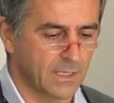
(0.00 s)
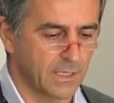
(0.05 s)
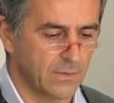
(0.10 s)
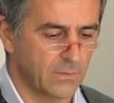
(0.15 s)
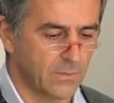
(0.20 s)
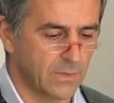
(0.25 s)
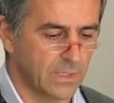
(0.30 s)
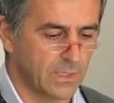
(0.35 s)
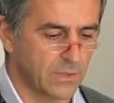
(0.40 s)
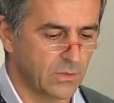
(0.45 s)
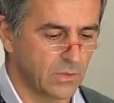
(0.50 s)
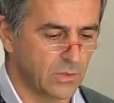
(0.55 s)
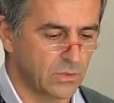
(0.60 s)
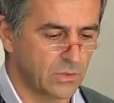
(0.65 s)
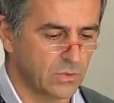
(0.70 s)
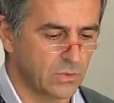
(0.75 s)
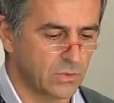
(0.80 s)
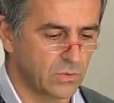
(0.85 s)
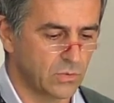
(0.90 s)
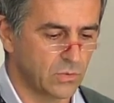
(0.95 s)
we're
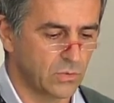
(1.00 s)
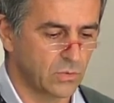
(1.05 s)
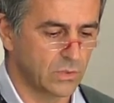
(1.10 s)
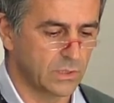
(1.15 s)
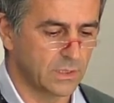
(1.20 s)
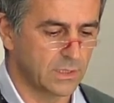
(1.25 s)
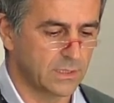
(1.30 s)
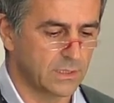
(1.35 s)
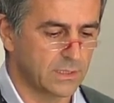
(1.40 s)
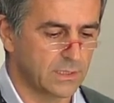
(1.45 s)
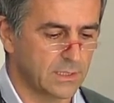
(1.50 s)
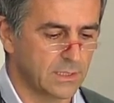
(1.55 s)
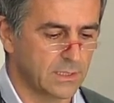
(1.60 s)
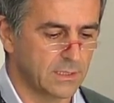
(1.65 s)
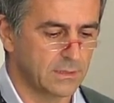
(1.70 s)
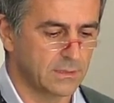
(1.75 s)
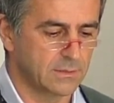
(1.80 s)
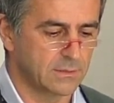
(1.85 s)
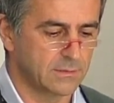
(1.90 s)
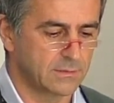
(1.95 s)
going to kill
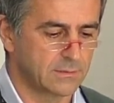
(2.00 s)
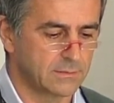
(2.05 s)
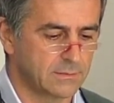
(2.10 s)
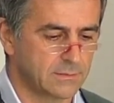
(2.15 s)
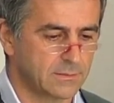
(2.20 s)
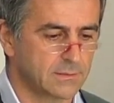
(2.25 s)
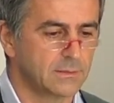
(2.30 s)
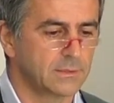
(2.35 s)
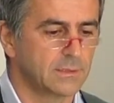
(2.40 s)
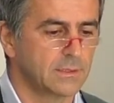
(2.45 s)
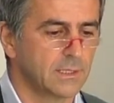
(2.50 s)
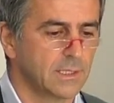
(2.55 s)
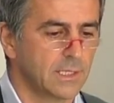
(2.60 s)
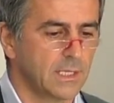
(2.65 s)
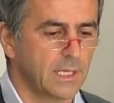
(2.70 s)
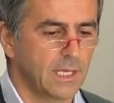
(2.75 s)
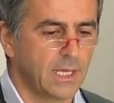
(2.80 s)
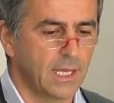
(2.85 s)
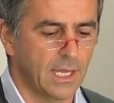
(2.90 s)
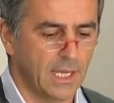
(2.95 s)
it.
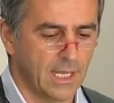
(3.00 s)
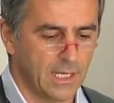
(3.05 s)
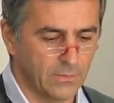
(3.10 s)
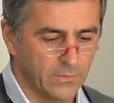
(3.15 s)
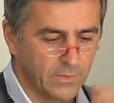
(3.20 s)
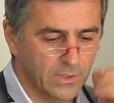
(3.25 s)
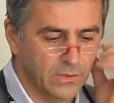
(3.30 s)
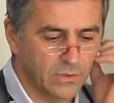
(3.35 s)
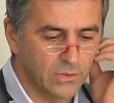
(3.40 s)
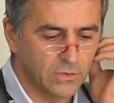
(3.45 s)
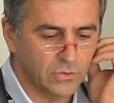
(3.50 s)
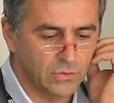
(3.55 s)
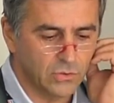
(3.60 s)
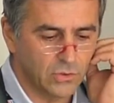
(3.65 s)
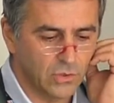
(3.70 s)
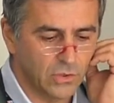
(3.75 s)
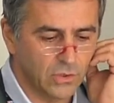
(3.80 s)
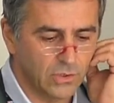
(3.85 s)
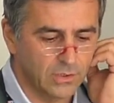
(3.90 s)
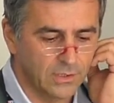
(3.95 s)
And we're going to go
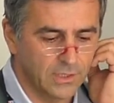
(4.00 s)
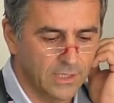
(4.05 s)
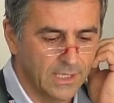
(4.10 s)
on.